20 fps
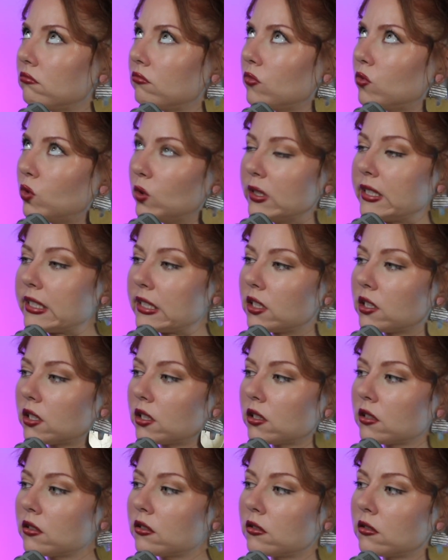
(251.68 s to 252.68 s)

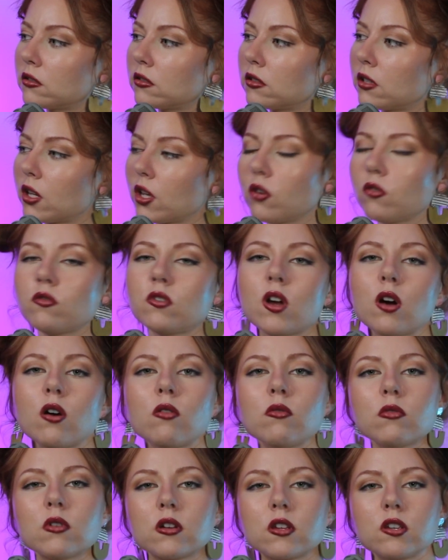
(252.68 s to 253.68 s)
where? You
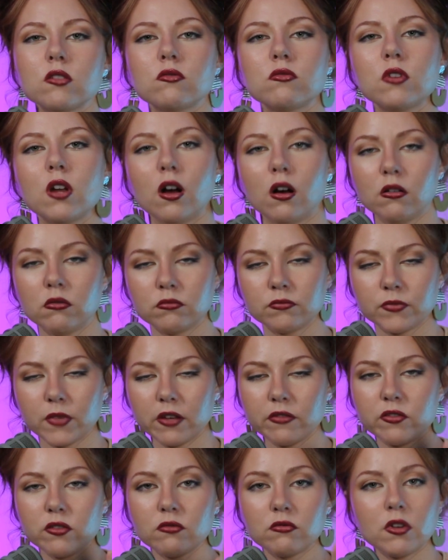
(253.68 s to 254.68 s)
know.
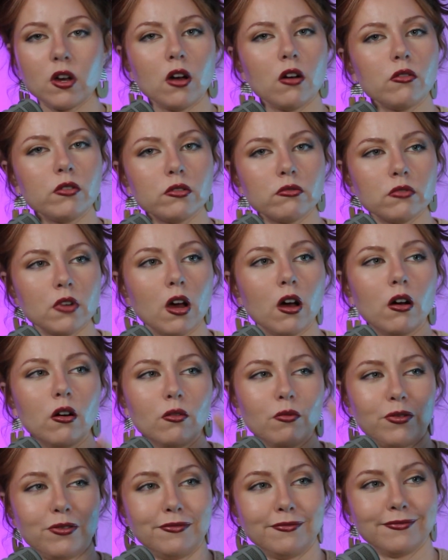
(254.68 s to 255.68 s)
If you know, you know.